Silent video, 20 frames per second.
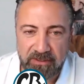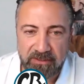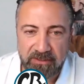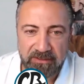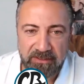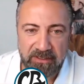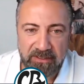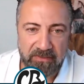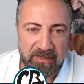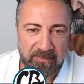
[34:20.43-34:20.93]

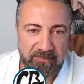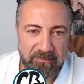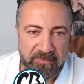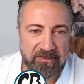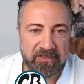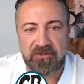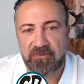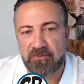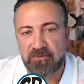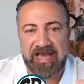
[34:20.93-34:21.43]
You know what I mean? Yeah.
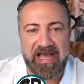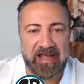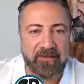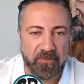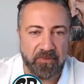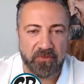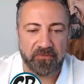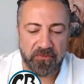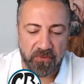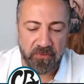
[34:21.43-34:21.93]
And you and I
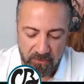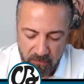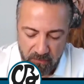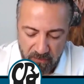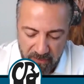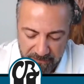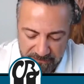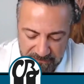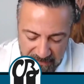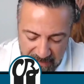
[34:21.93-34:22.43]
both know it
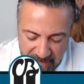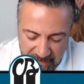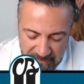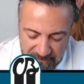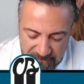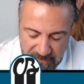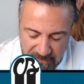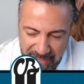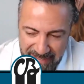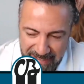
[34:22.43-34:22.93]
works.
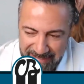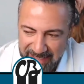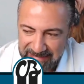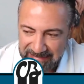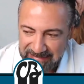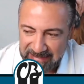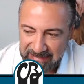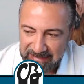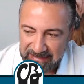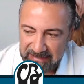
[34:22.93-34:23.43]
So I
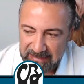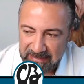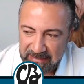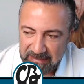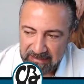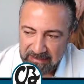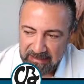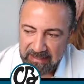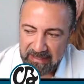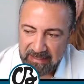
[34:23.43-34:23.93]
think
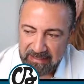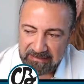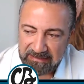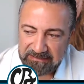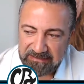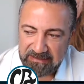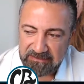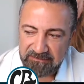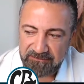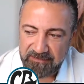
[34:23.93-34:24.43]

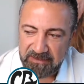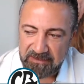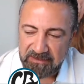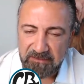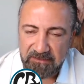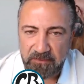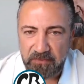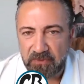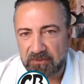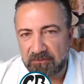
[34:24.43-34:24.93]
it's very
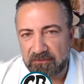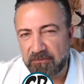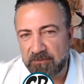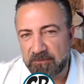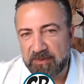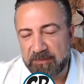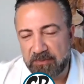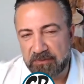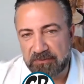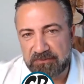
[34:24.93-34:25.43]
important for
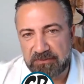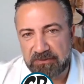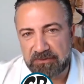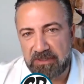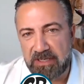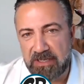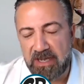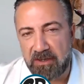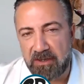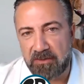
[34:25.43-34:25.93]
people to
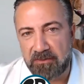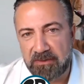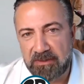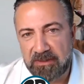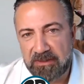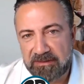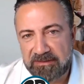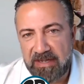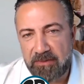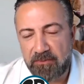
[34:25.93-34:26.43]
know
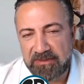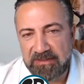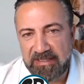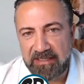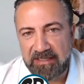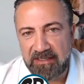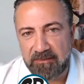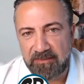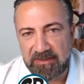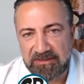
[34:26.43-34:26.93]
that when they
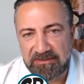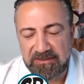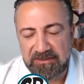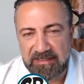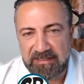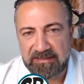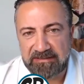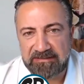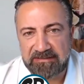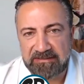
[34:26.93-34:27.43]
come into
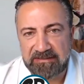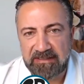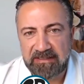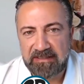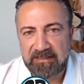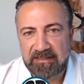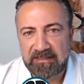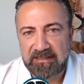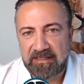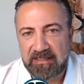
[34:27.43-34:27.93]
this,
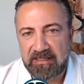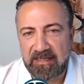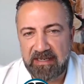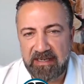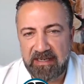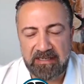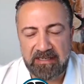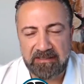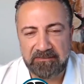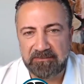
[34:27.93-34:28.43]

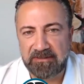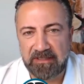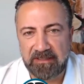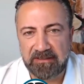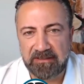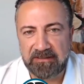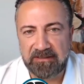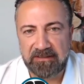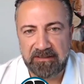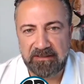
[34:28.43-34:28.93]

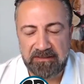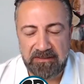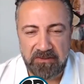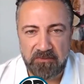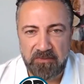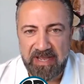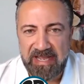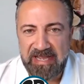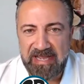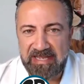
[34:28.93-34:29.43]
look, you
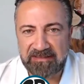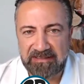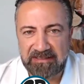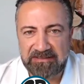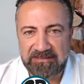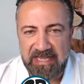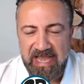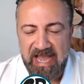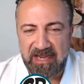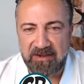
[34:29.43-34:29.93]
may hit the
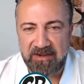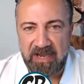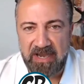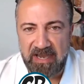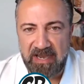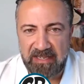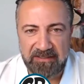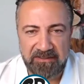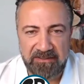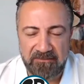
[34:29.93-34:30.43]

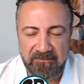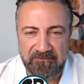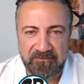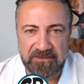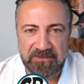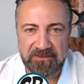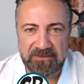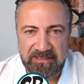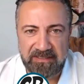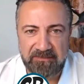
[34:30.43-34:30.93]
jackpot and your
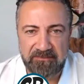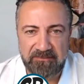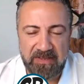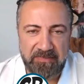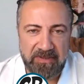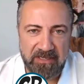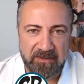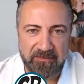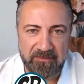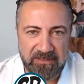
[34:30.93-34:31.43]
first lead may
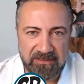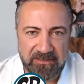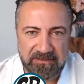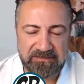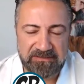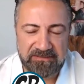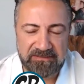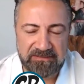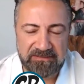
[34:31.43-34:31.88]
become a list